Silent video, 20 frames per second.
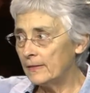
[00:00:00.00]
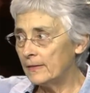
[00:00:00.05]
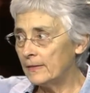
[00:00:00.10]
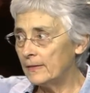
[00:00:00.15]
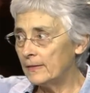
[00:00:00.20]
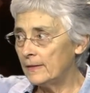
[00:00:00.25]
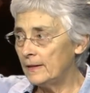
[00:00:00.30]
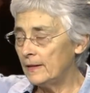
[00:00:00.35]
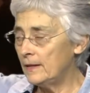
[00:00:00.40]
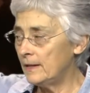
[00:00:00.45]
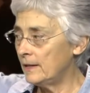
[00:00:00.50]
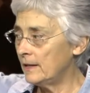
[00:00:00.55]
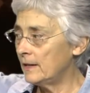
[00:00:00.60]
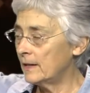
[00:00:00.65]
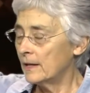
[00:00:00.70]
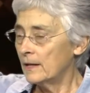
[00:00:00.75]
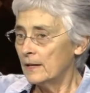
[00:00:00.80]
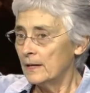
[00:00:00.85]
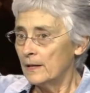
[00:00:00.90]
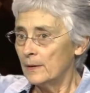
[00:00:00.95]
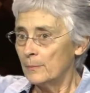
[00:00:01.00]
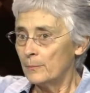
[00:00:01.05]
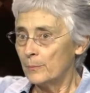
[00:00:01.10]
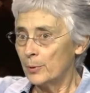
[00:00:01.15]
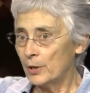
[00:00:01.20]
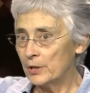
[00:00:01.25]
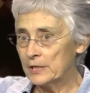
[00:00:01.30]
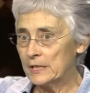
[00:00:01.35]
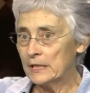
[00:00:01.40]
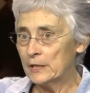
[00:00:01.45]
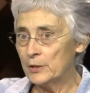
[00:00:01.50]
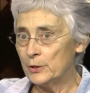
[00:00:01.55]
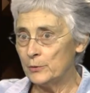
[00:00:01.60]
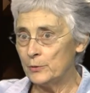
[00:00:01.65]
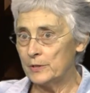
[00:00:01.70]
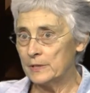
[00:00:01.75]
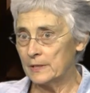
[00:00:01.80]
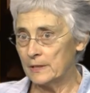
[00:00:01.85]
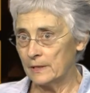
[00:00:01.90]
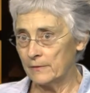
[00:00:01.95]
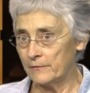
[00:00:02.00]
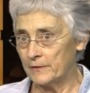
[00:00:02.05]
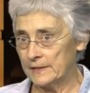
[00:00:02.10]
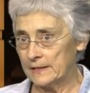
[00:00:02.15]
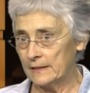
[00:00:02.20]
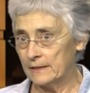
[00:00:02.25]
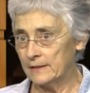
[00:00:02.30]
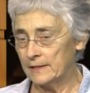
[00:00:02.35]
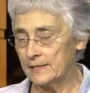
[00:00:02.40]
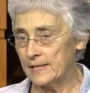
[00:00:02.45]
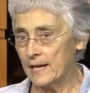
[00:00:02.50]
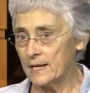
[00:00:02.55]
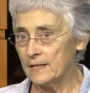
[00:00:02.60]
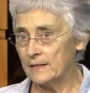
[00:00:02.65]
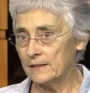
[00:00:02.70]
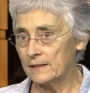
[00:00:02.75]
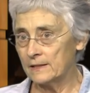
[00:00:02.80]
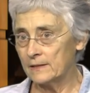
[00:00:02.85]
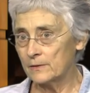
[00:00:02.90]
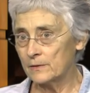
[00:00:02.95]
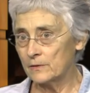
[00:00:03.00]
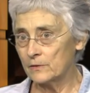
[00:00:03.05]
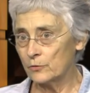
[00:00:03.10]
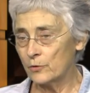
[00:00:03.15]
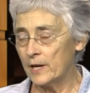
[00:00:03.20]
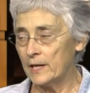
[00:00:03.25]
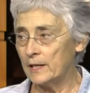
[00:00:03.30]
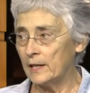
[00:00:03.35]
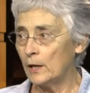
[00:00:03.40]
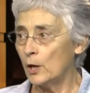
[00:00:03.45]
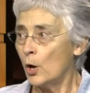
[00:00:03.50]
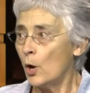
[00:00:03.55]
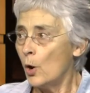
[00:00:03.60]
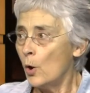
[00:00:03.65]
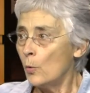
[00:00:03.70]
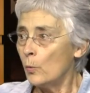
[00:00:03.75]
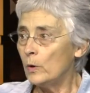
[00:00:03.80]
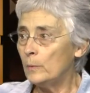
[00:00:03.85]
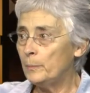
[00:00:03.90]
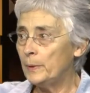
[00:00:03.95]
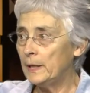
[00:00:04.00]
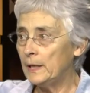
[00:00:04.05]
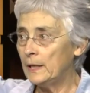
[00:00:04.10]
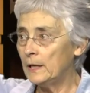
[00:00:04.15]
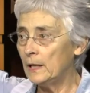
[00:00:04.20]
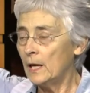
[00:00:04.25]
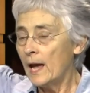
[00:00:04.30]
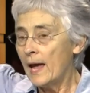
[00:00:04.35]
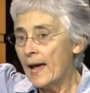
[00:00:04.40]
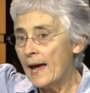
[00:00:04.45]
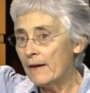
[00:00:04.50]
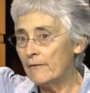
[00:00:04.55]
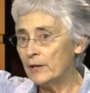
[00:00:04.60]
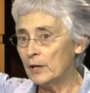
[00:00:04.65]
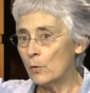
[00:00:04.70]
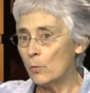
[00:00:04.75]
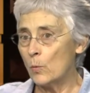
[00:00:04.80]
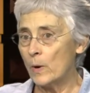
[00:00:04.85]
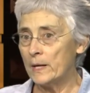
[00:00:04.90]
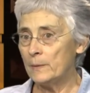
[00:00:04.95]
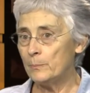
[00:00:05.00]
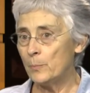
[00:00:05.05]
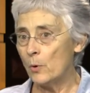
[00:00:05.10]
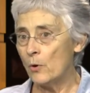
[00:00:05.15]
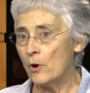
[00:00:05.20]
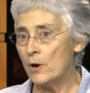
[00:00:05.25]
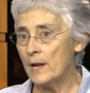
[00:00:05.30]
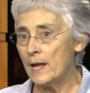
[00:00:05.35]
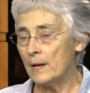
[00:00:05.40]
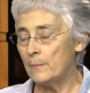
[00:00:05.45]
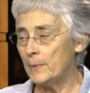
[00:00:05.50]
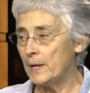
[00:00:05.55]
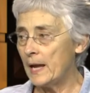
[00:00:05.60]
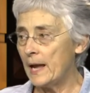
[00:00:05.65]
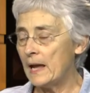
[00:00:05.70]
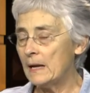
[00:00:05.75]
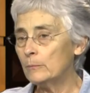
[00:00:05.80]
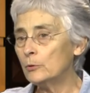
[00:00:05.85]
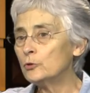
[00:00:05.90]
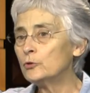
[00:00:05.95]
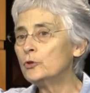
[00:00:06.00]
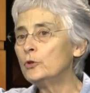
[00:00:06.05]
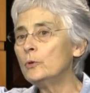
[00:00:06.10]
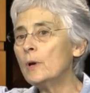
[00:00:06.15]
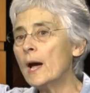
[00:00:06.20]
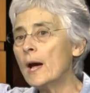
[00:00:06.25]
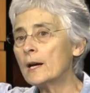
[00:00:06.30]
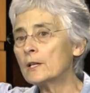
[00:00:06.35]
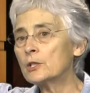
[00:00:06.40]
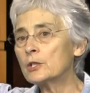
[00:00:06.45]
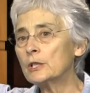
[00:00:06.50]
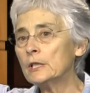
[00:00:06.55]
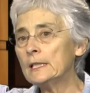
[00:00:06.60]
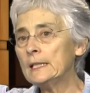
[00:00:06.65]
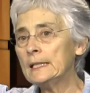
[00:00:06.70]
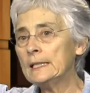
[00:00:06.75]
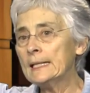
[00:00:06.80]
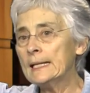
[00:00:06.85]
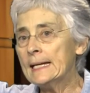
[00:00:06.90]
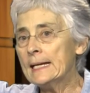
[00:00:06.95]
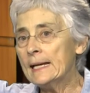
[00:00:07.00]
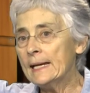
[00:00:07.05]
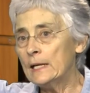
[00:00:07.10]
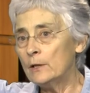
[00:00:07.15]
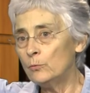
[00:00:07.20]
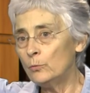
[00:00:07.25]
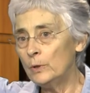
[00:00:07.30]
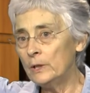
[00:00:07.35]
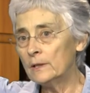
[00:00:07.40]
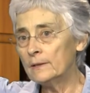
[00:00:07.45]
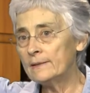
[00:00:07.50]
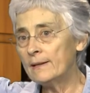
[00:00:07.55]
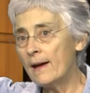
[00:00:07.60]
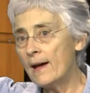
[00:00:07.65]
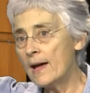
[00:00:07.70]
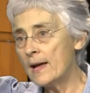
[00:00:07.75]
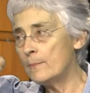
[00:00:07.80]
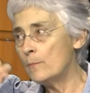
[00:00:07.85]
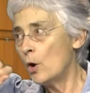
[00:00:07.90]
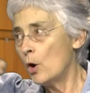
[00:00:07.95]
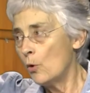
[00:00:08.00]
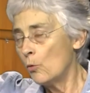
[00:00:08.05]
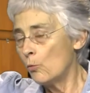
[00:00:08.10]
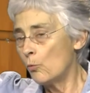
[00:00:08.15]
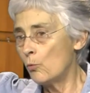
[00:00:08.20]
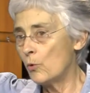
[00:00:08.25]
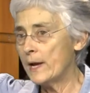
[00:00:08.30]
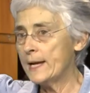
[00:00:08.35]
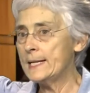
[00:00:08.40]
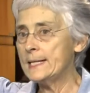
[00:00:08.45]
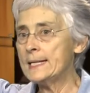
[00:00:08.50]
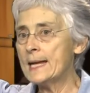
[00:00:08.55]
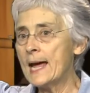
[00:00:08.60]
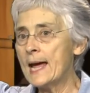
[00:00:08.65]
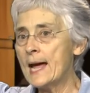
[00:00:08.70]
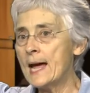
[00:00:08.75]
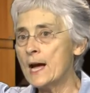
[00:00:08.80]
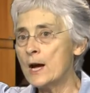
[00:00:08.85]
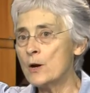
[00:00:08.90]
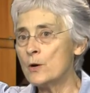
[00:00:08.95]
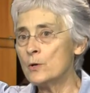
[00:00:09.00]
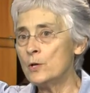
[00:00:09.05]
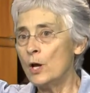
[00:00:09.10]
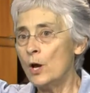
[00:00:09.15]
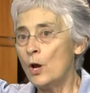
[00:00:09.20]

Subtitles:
the person who is facilitating this training would be having a whiteboard and be able to actually, in real time, write down